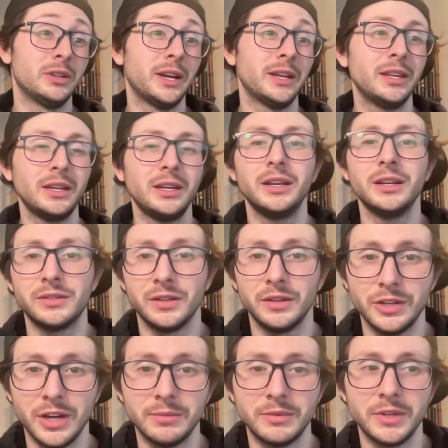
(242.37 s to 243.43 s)
I think he gets the
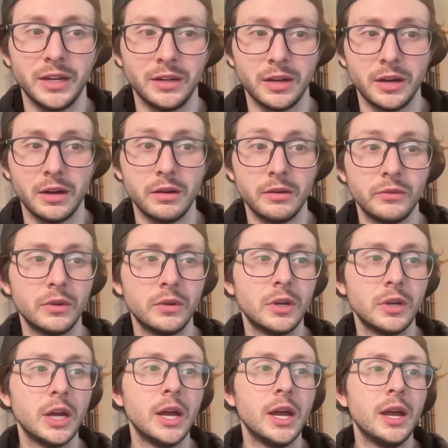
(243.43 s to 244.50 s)
job taken care
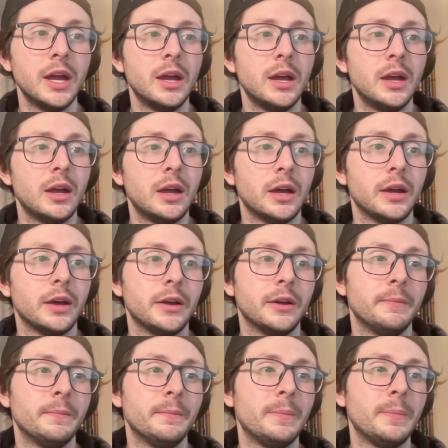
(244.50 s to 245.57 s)

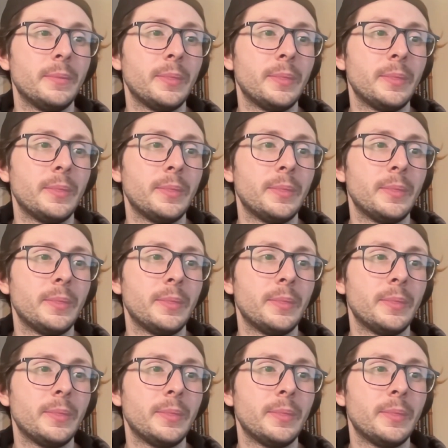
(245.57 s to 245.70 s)
of.